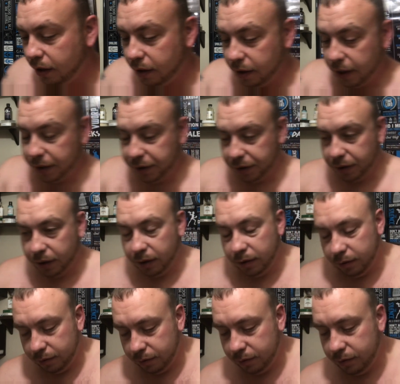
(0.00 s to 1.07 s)
That's a
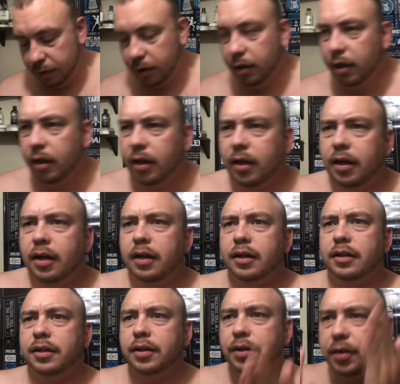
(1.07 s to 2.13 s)

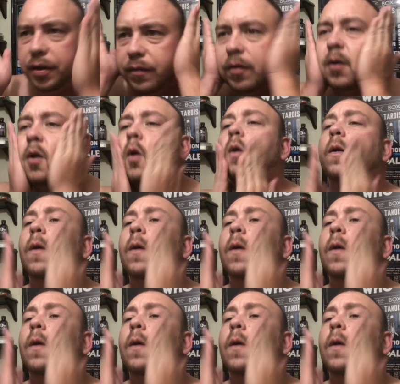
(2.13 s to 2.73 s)
little different.